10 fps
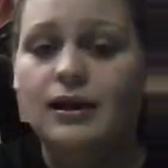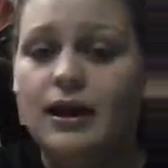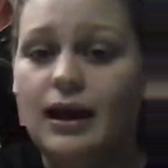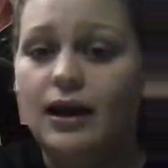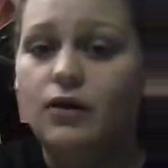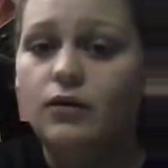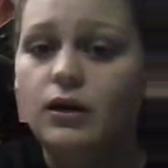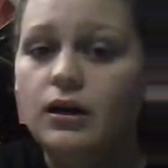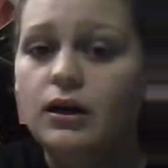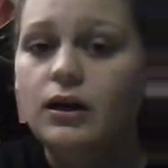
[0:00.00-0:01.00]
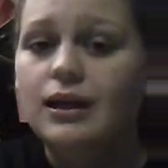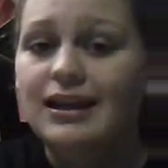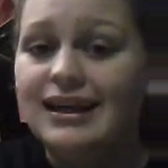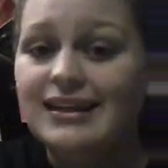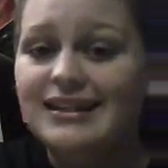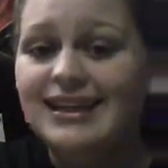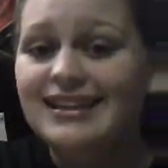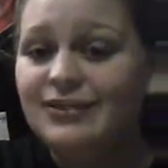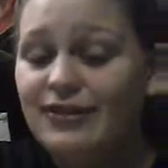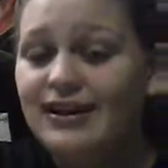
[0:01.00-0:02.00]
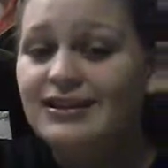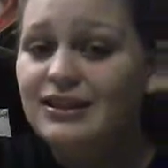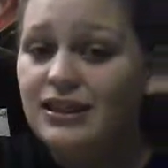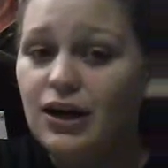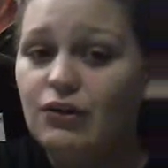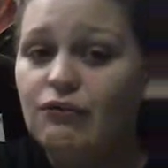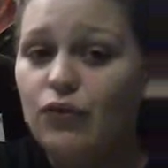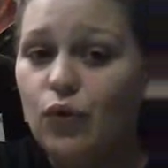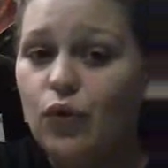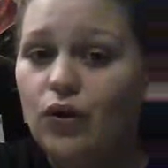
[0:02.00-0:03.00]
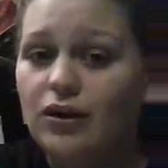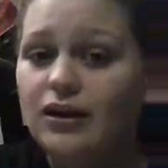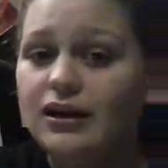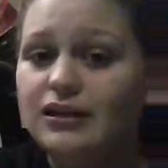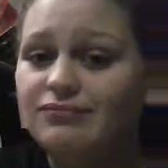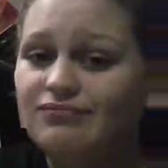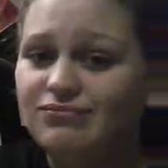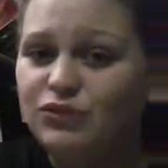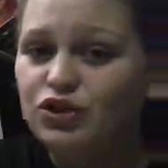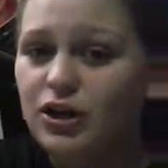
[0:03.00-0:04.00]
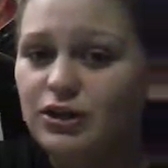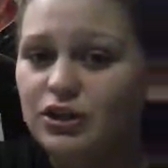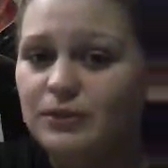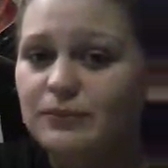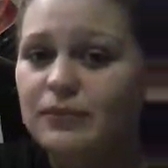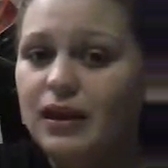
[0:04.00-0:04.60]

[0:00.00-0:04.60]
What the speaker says: Now, like I said, it's a fancy term for structure.